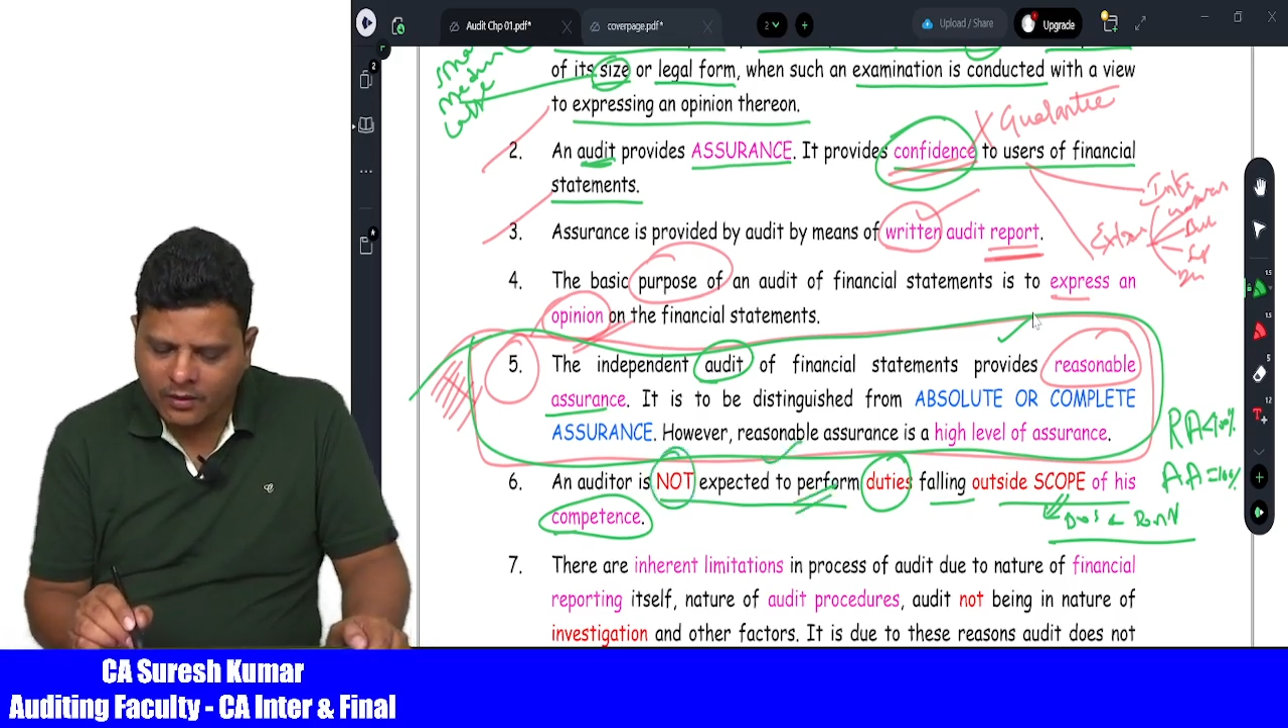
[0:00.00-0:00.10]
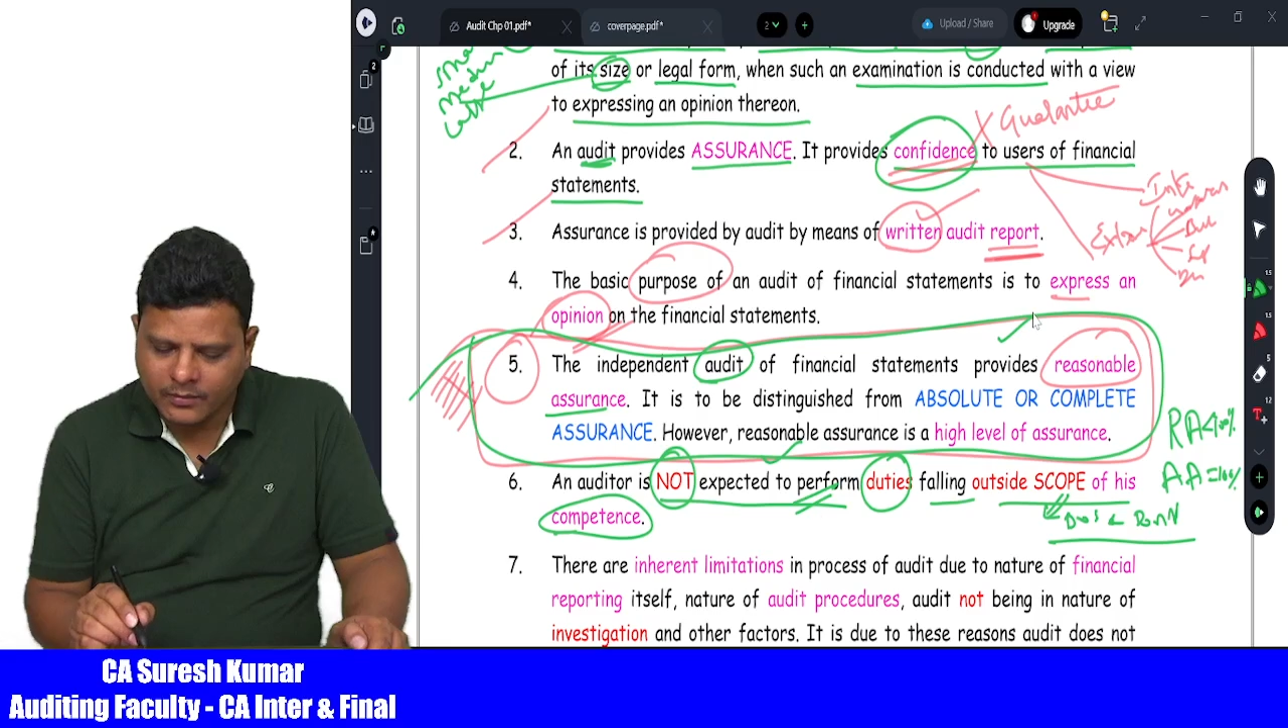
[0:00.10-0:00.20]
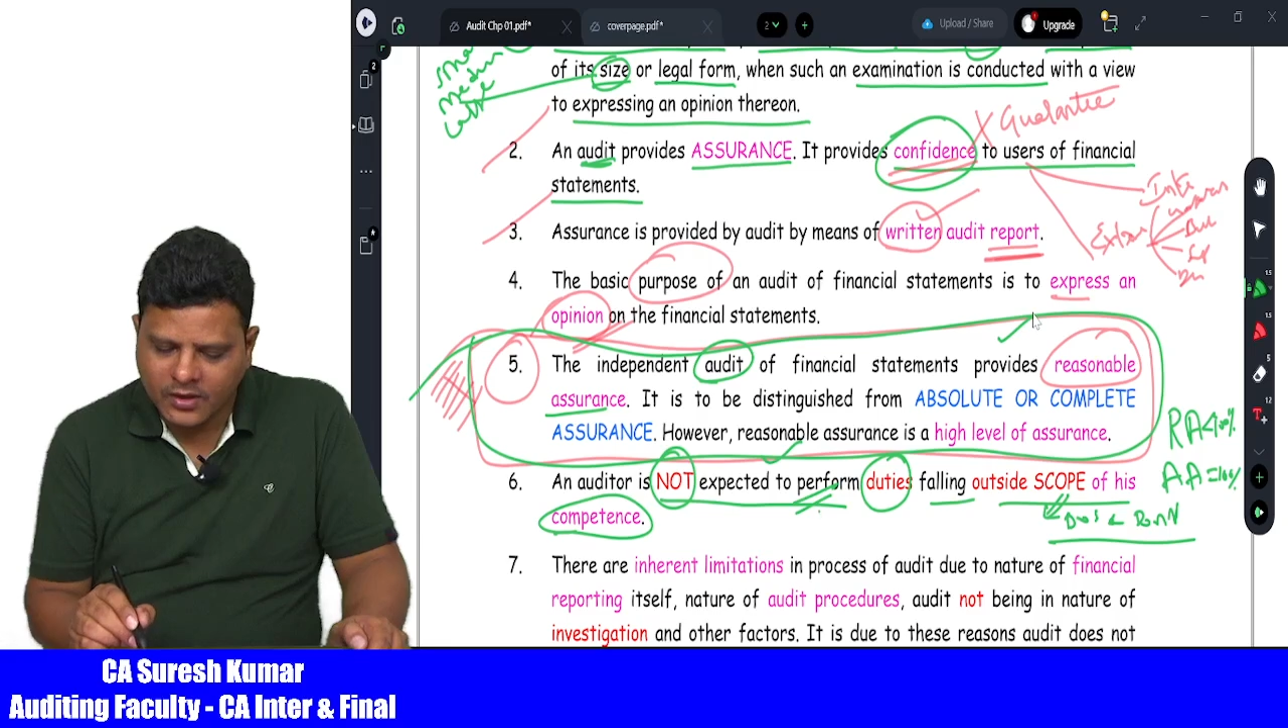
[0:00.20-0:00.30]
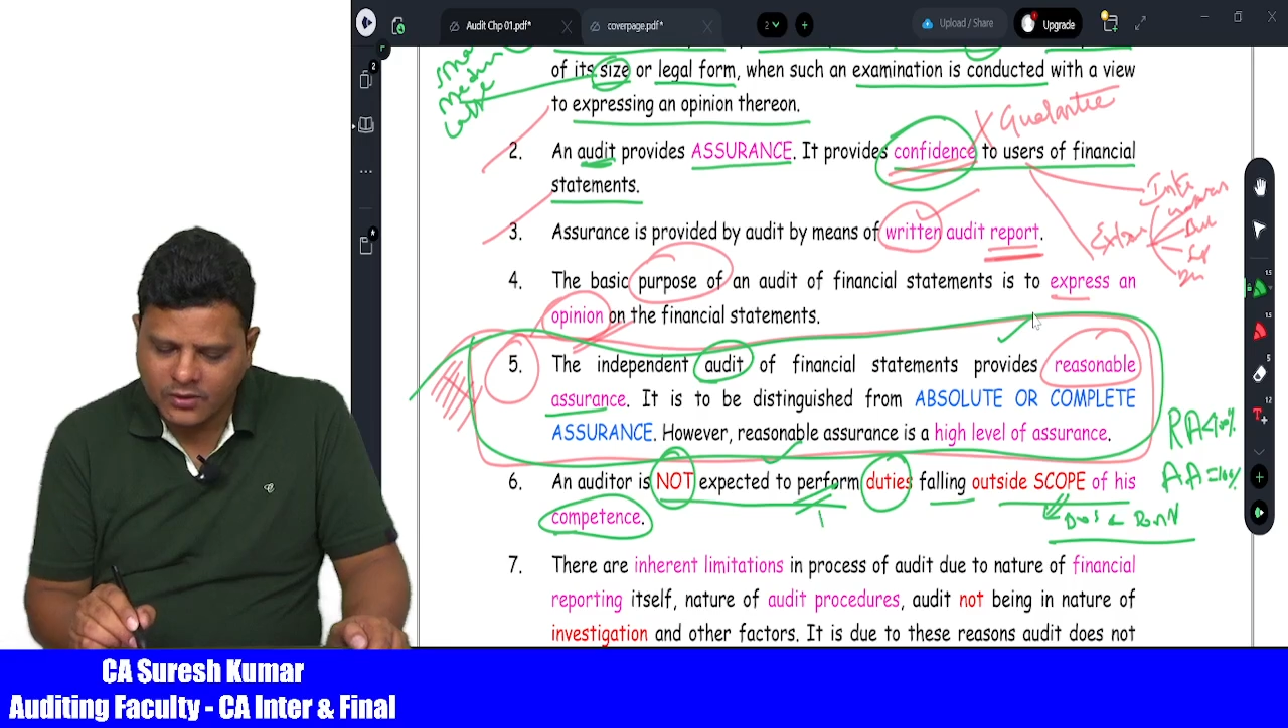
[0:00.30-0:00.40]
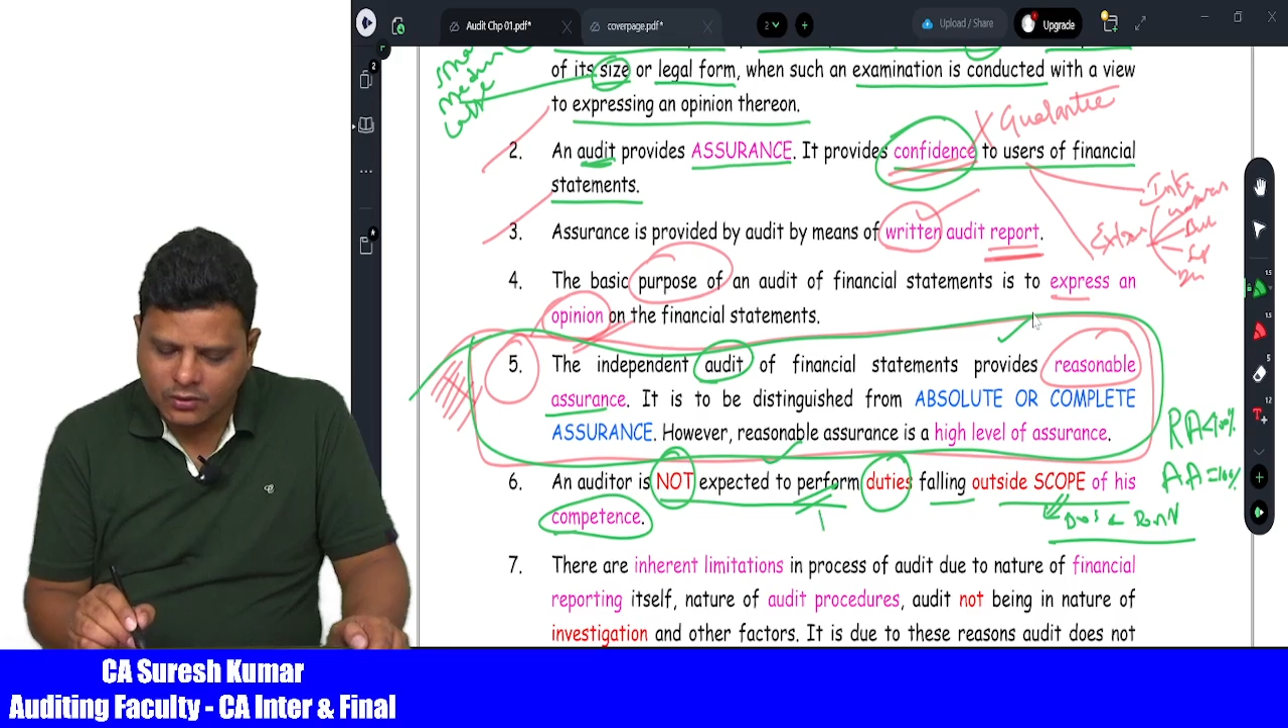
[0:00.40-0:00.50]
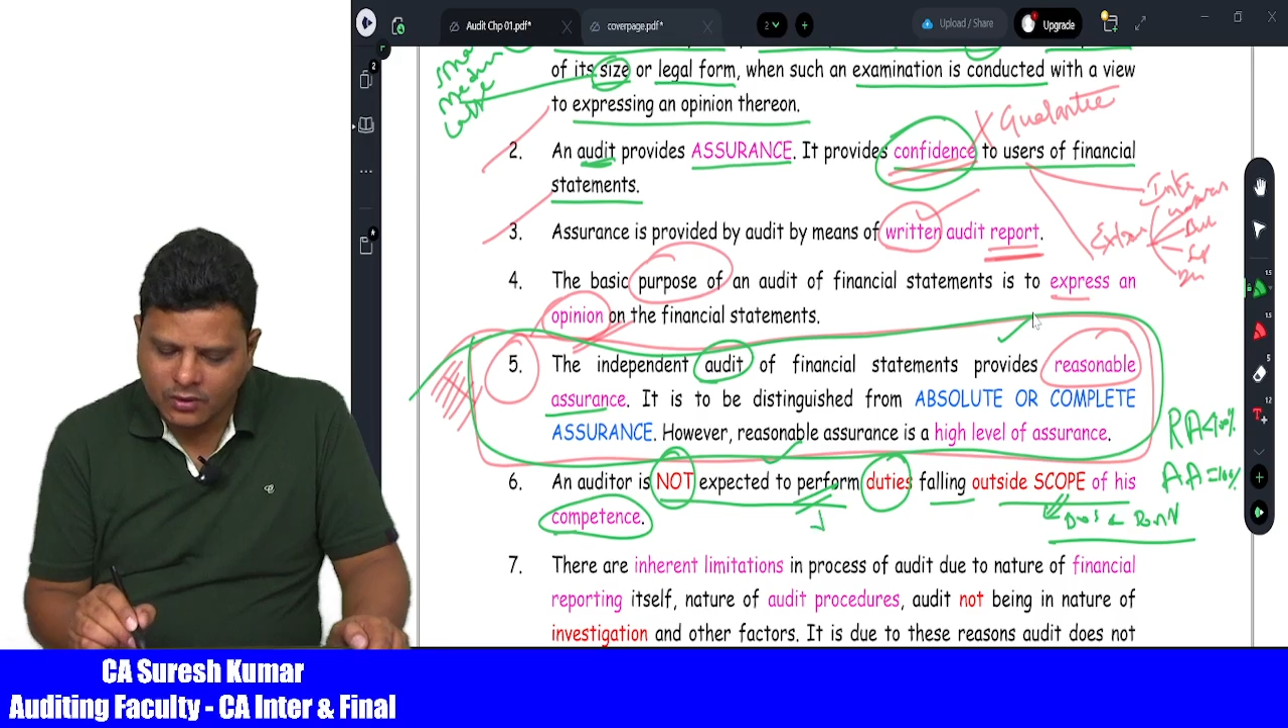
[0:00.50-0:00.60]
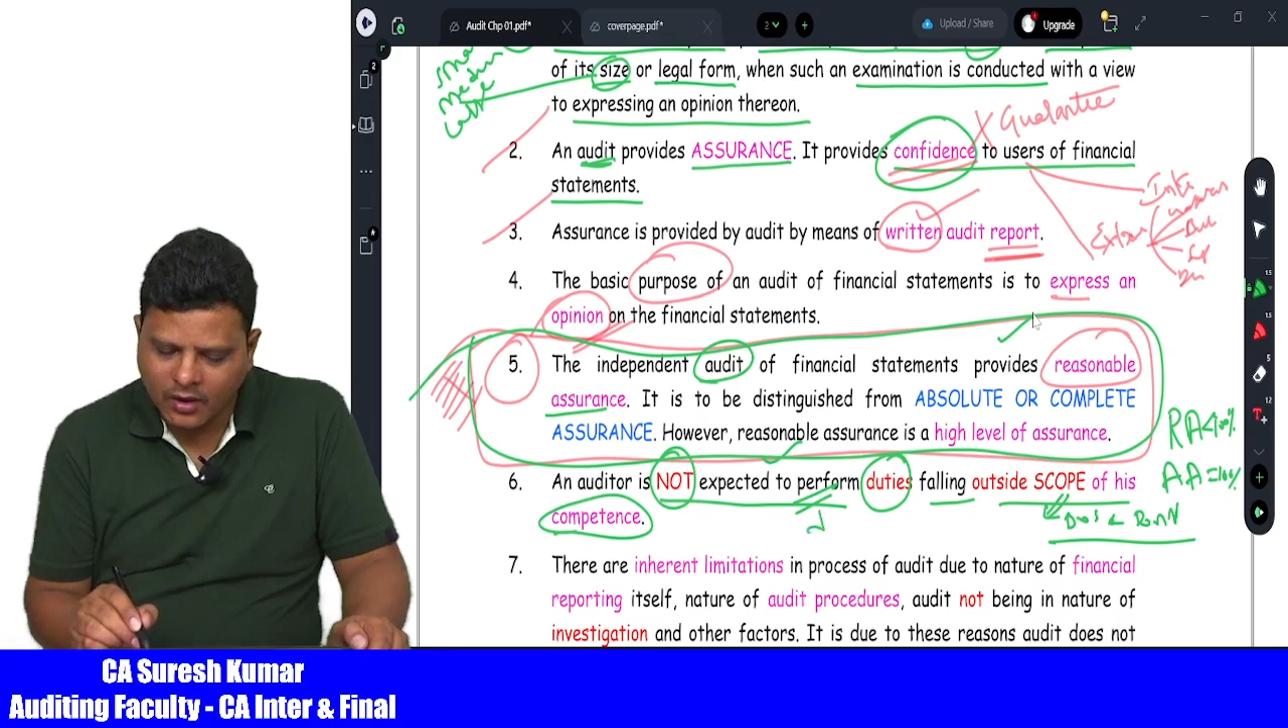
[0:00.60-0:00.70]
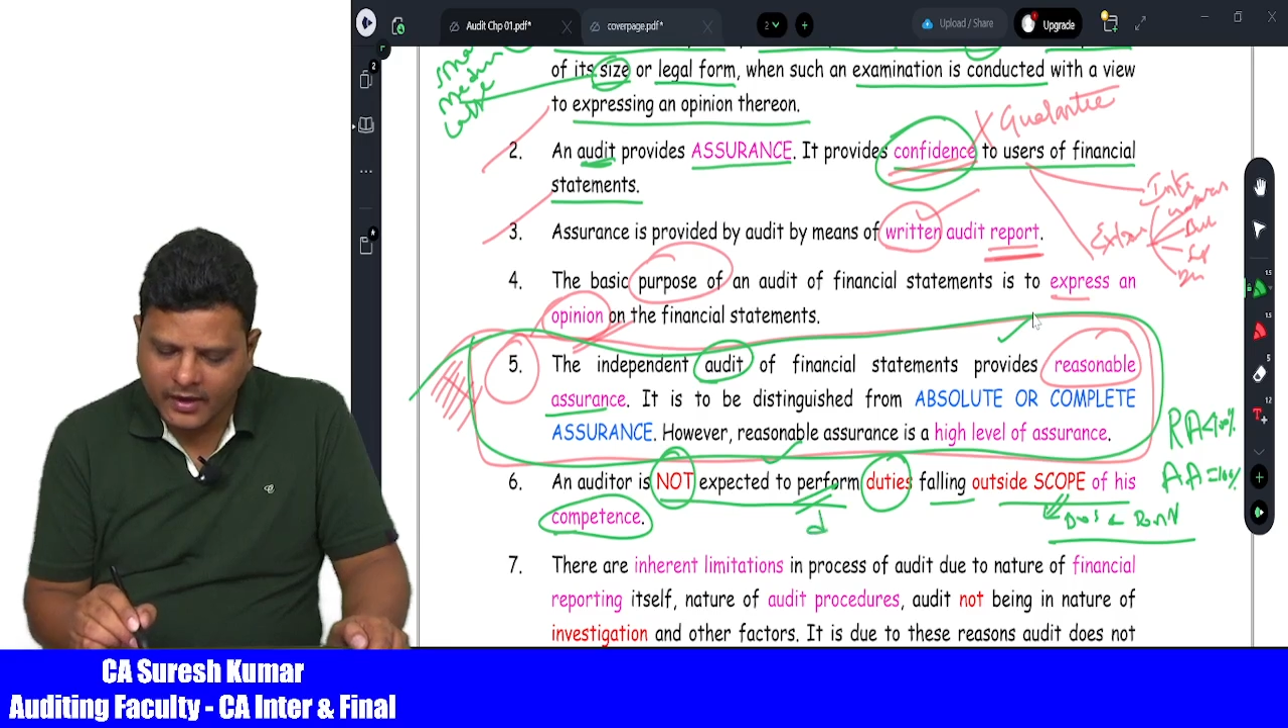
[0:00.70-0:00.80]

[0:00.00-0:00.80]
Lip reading: He should not